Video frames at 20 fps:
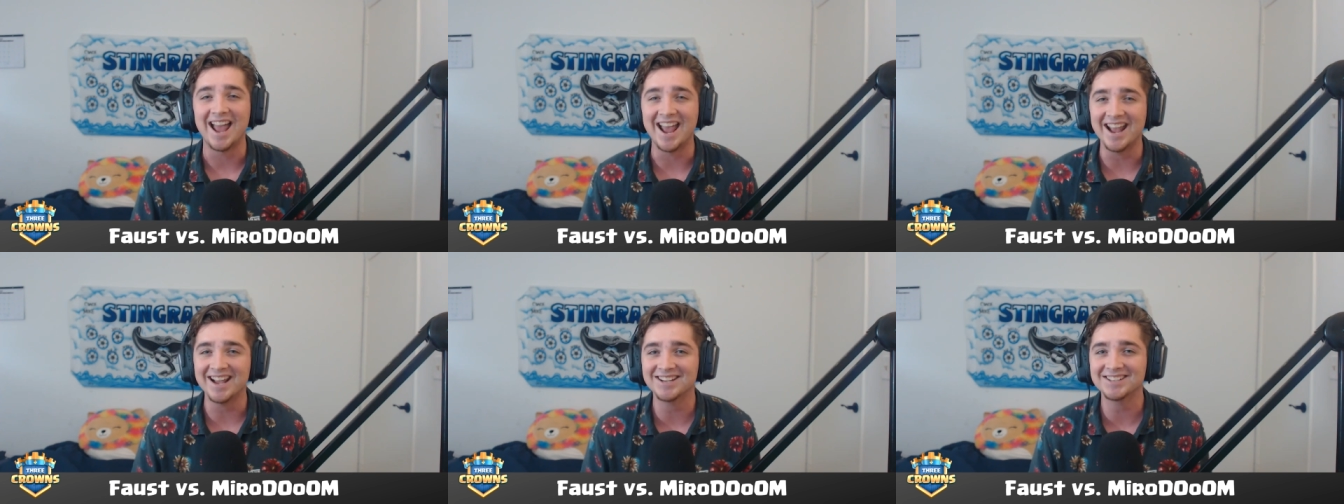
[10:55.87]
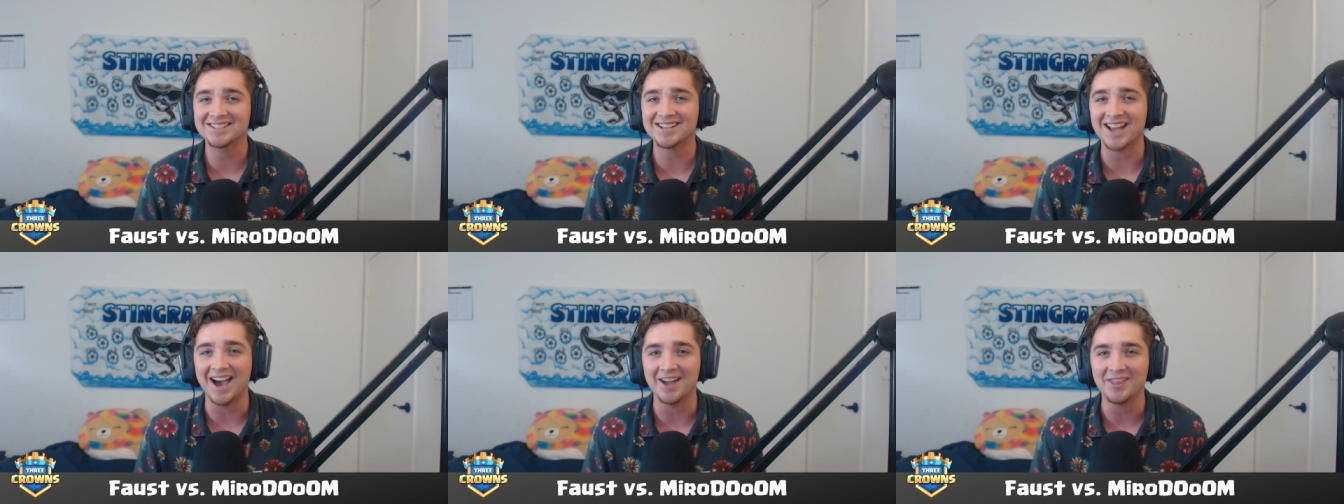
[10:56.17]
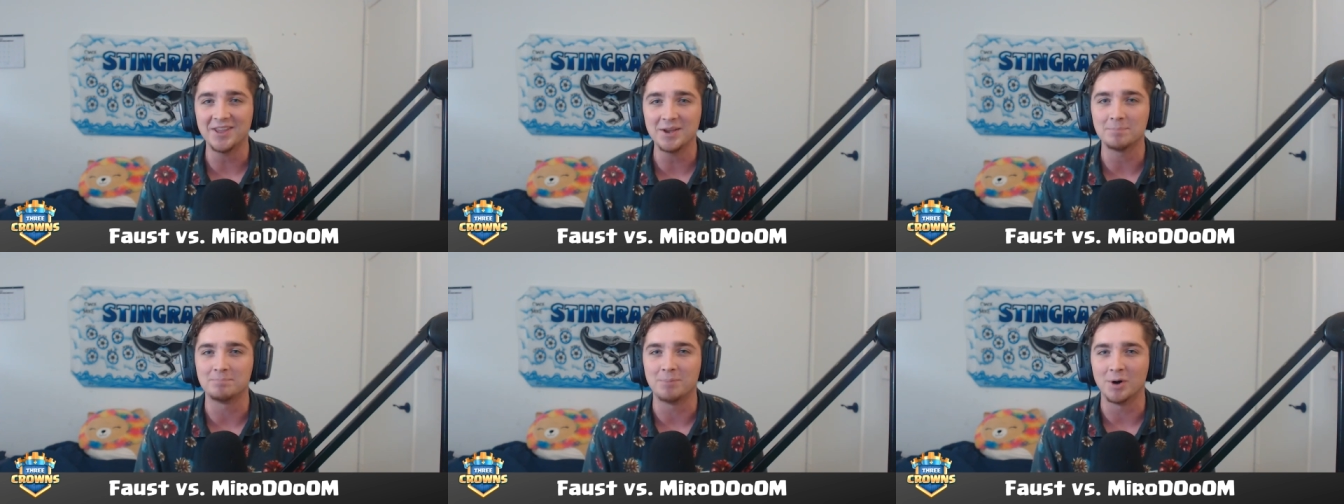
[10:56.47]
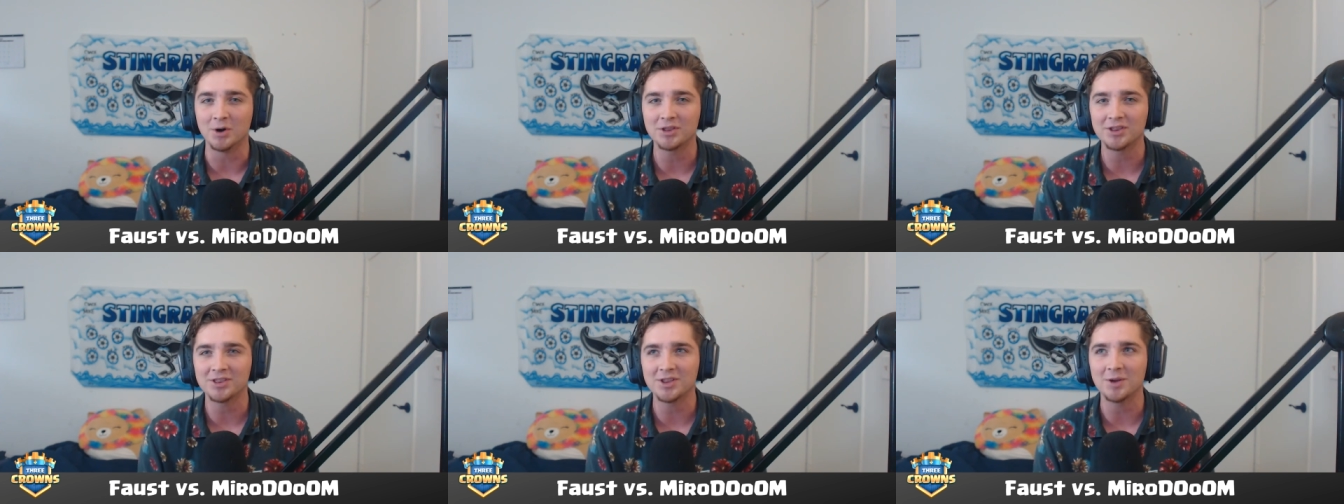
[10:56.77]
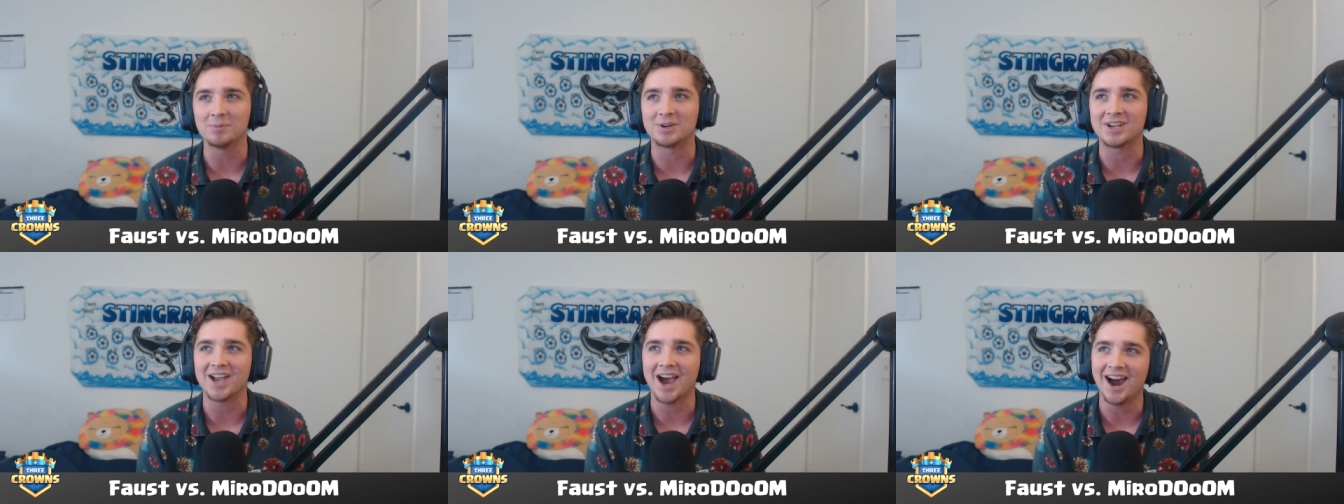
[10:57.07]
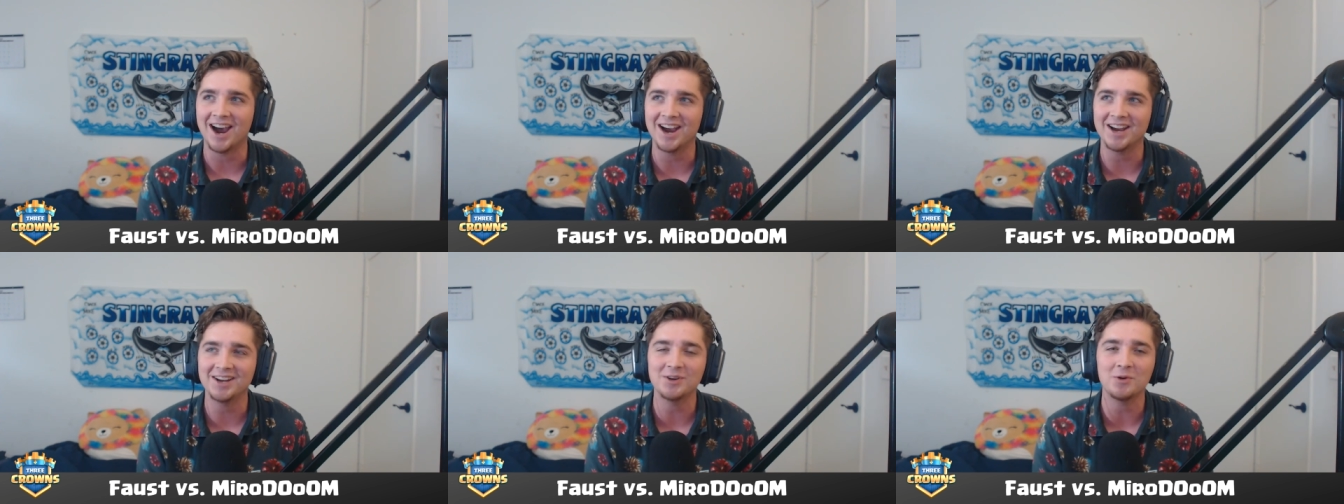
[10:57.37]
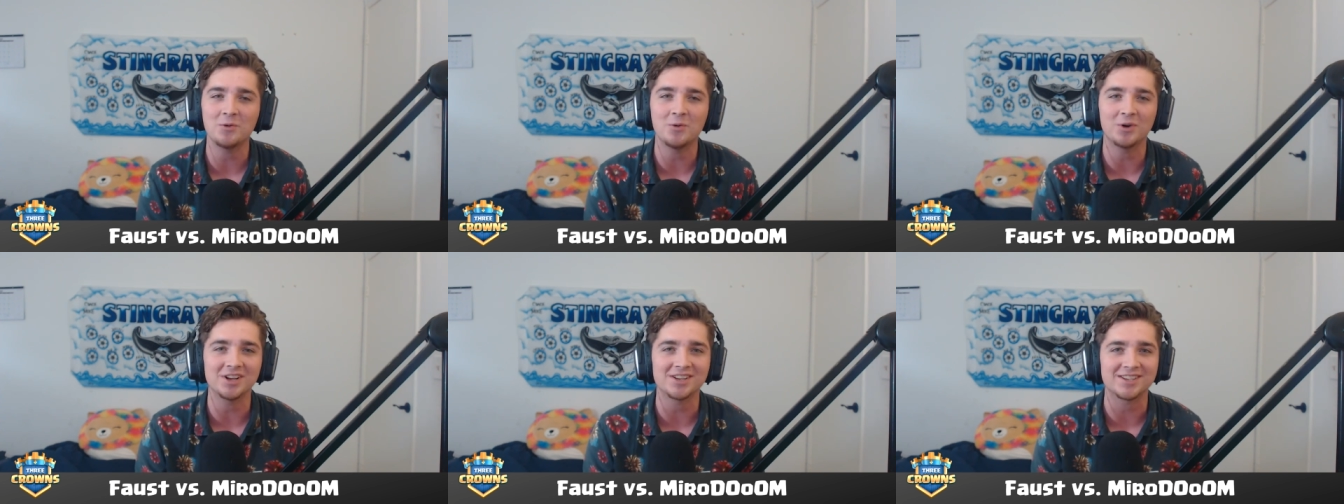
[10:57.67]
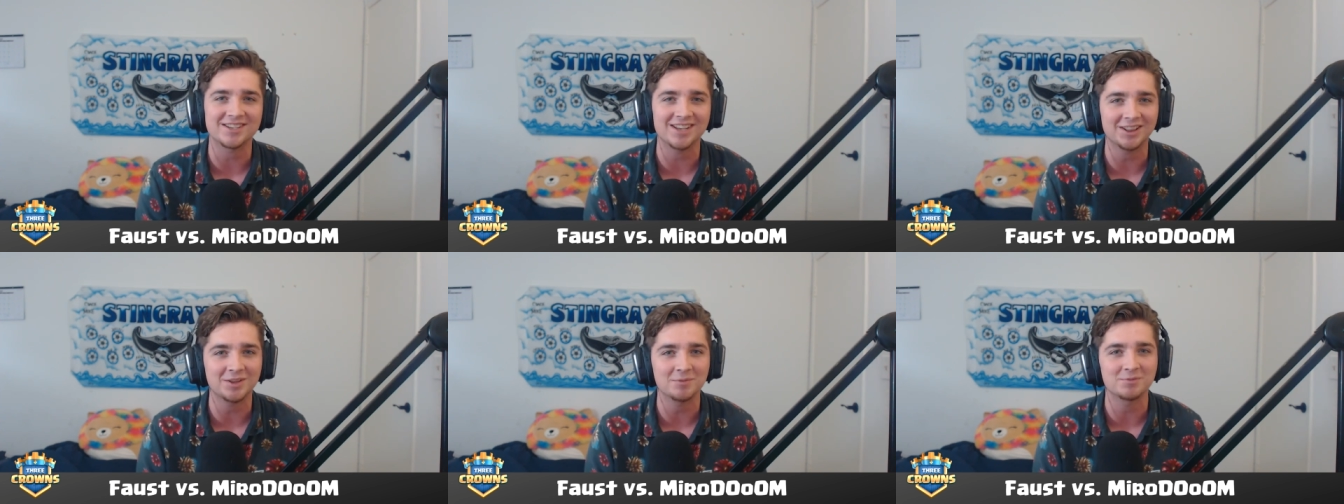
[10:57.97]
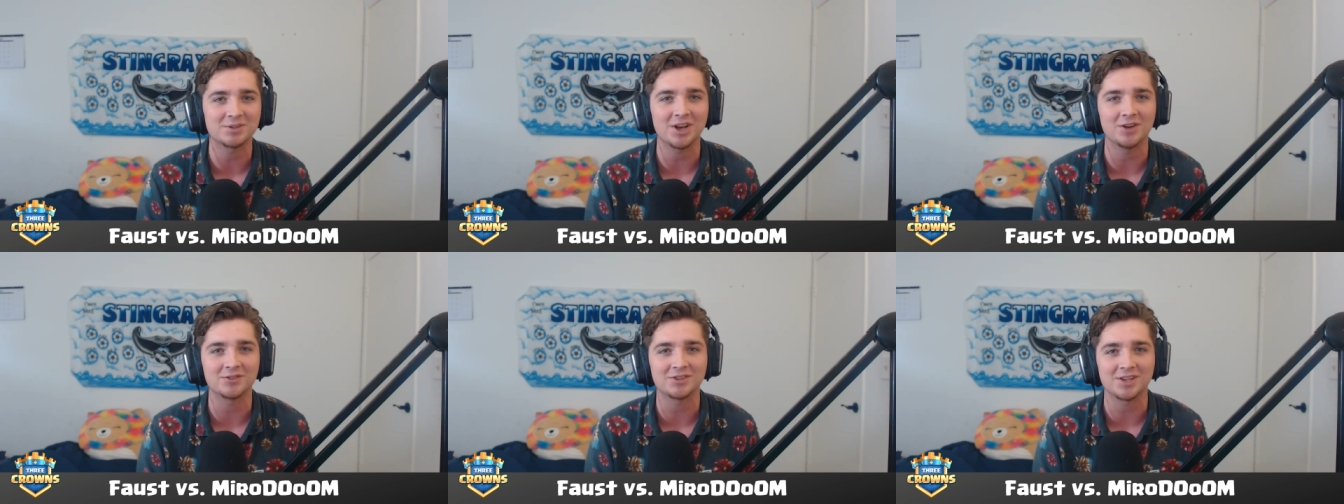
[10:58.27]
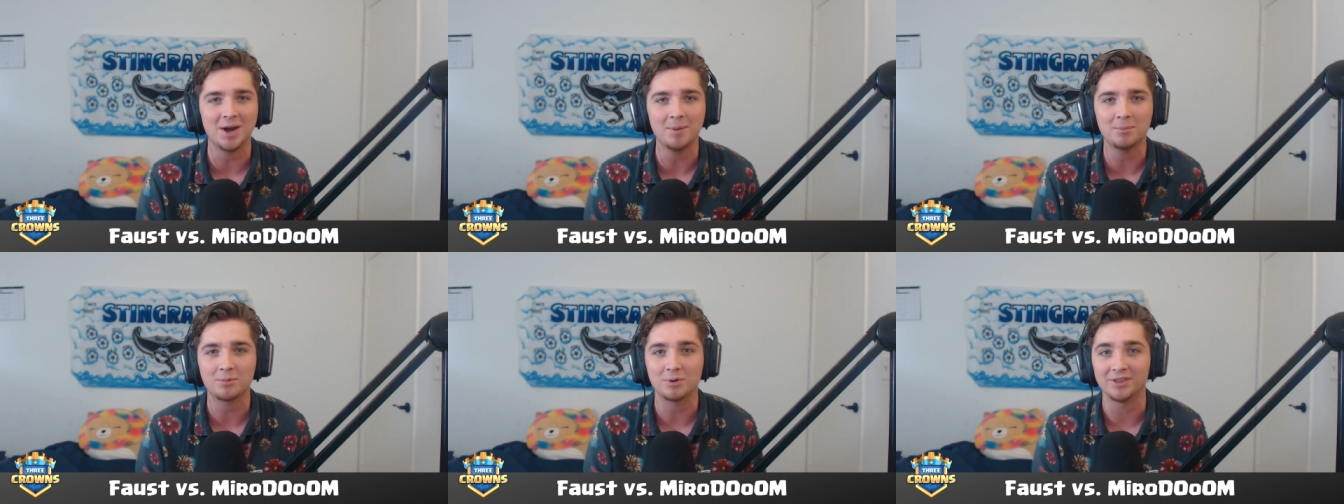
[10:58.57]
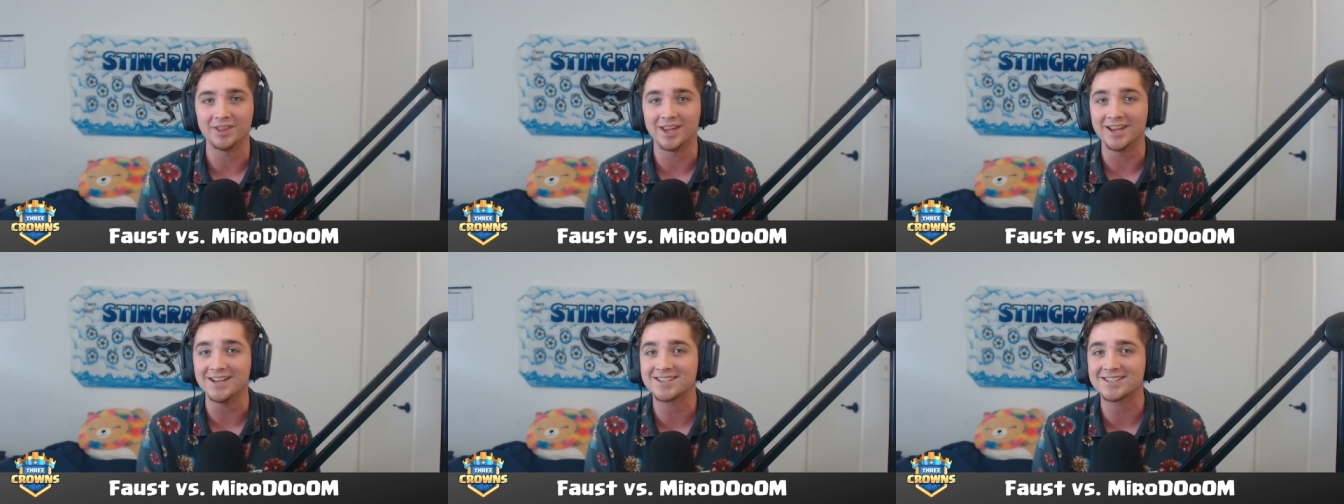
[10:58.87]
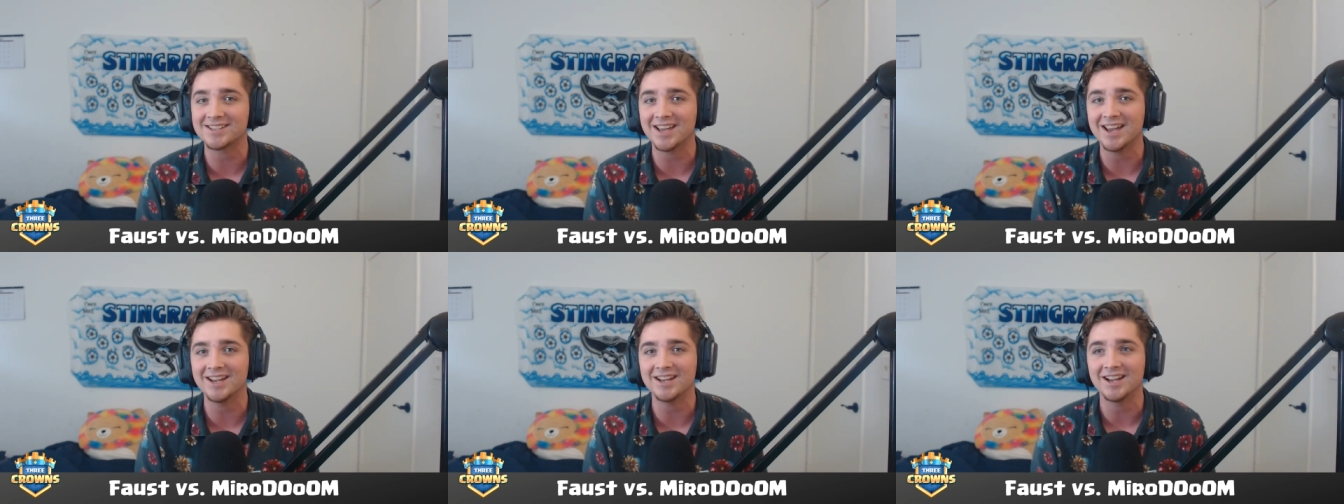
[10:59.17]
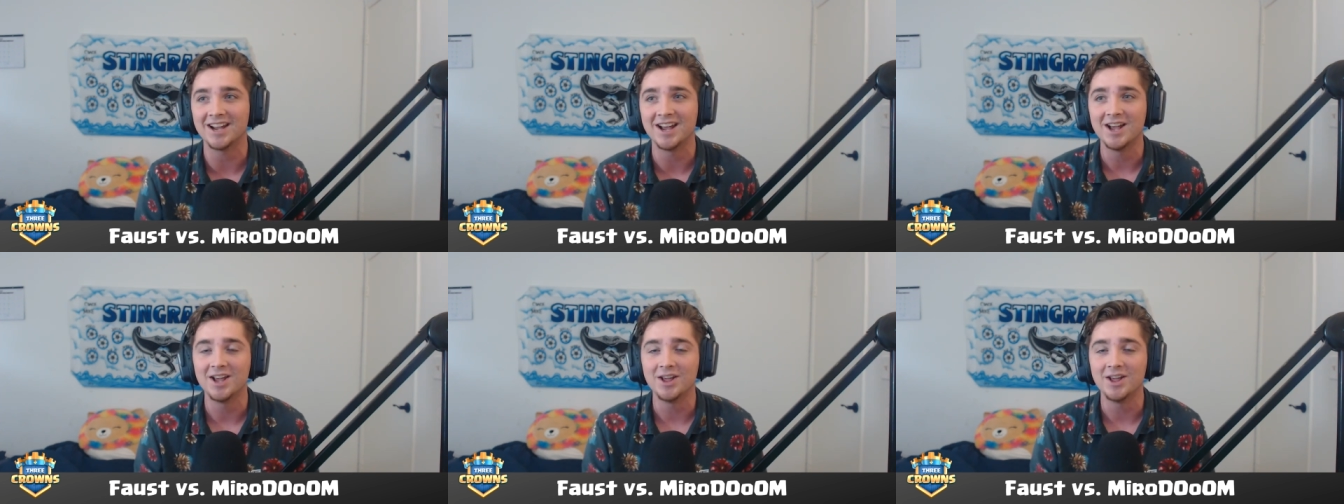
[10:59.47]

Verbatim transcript: and I think both of them kind of want to set themselves up where they say